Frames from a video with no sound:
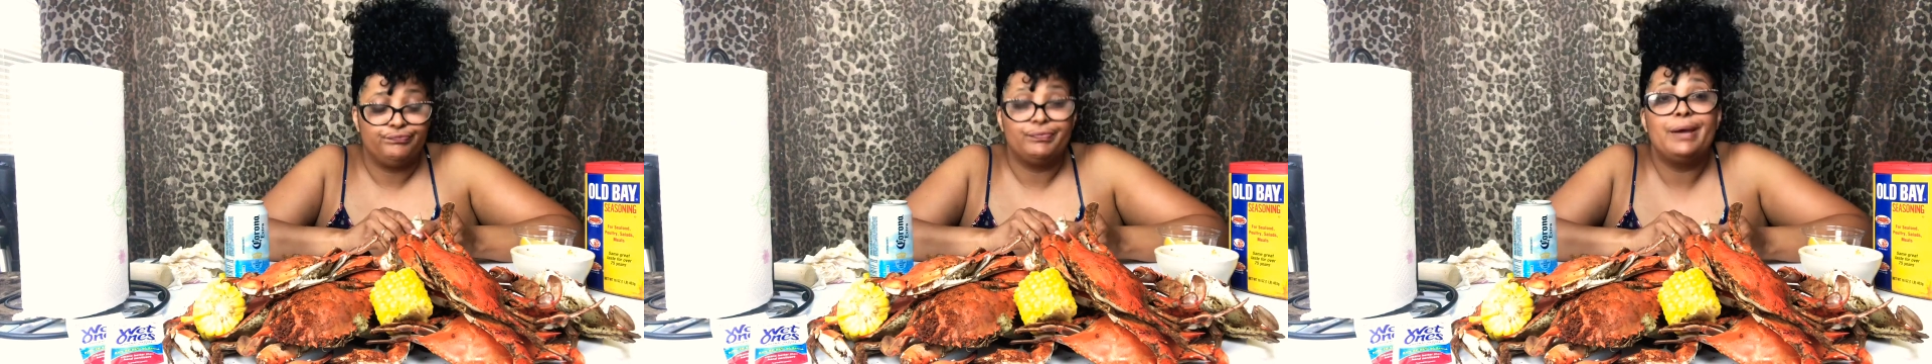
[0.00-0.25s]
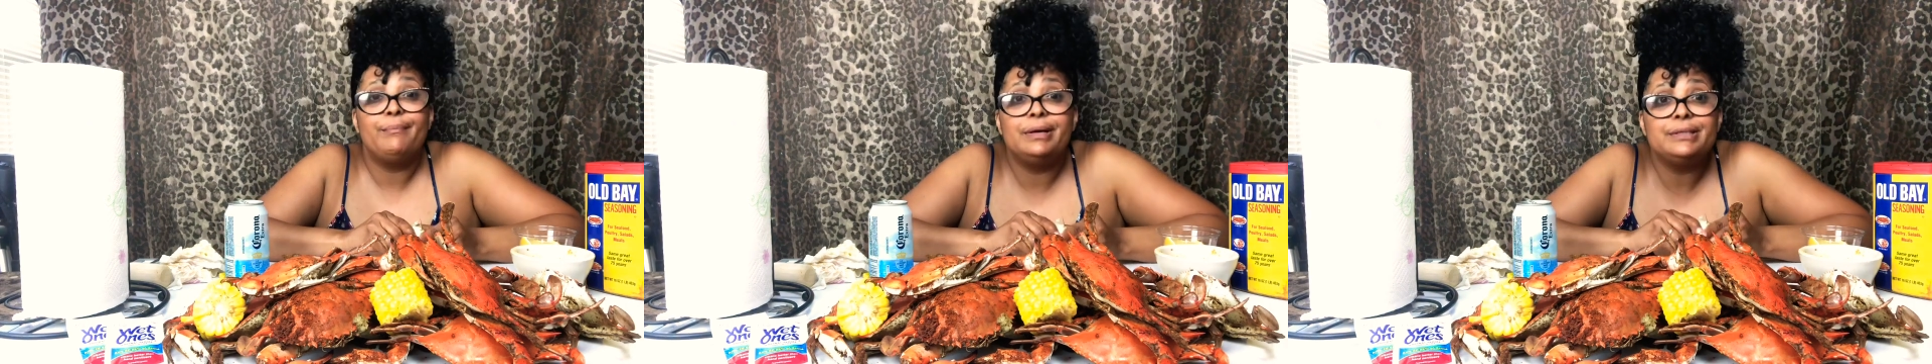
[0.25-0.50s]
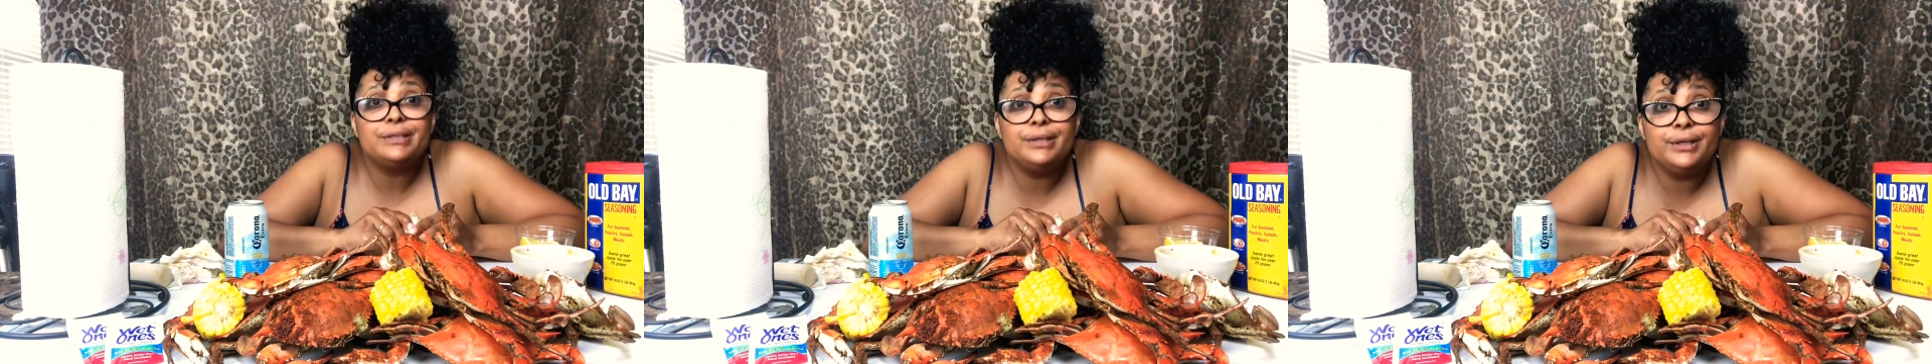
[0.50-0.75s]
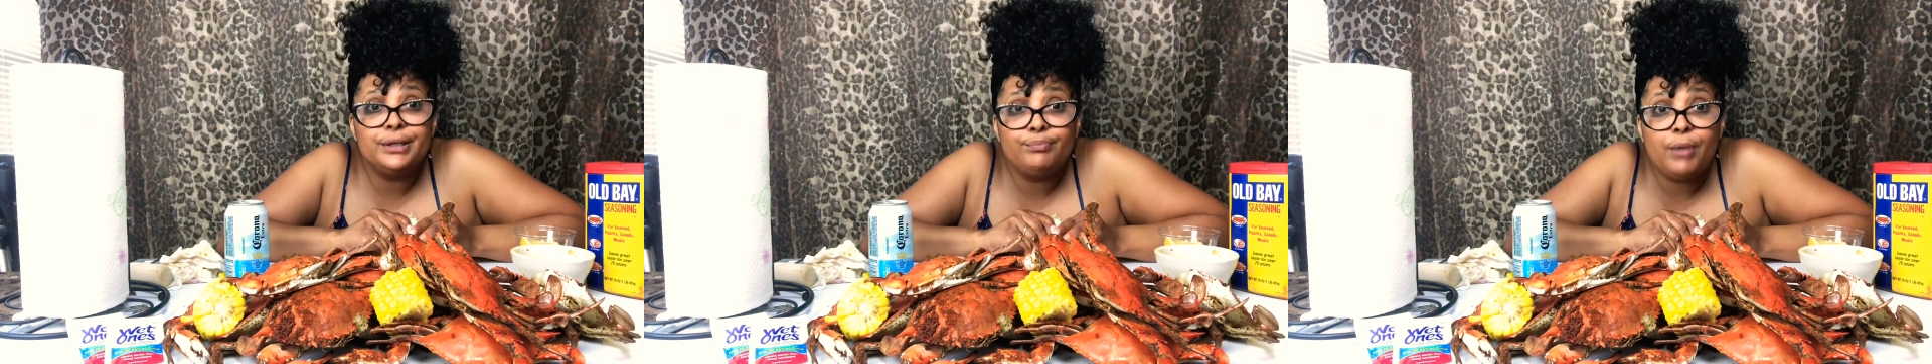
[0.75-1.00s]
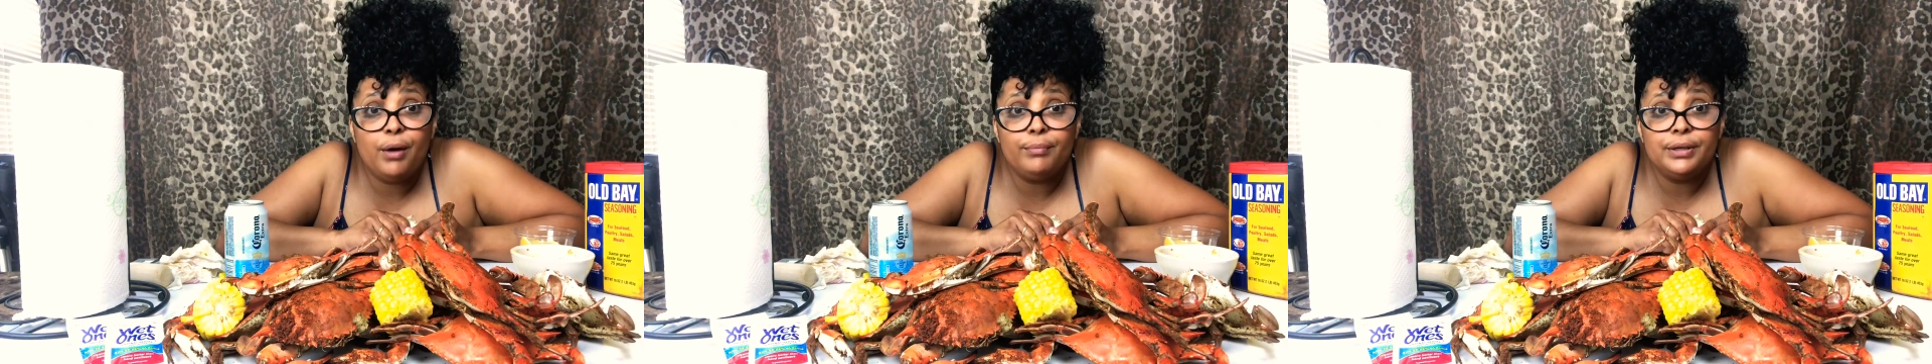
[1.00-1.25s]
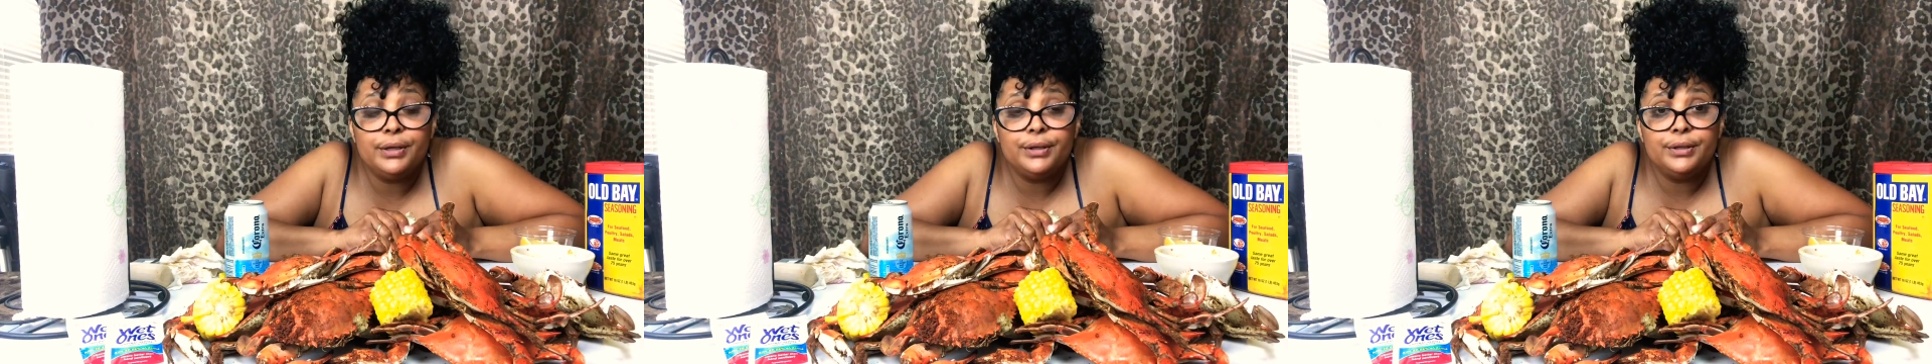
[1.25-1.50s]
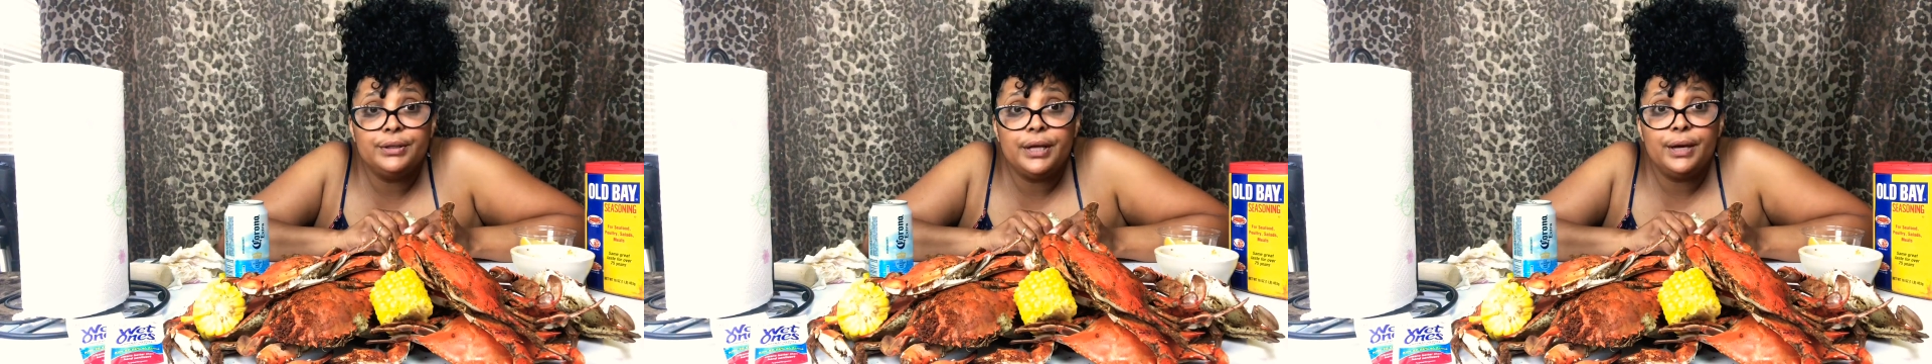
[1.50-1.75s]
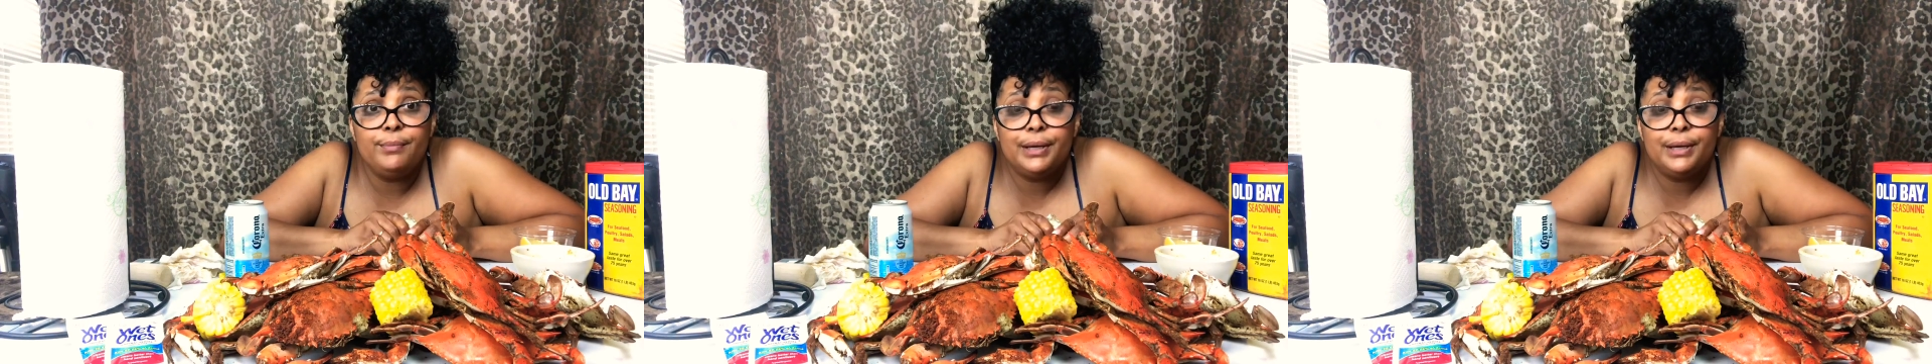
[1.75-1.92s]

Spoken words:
that my son bought me the other day,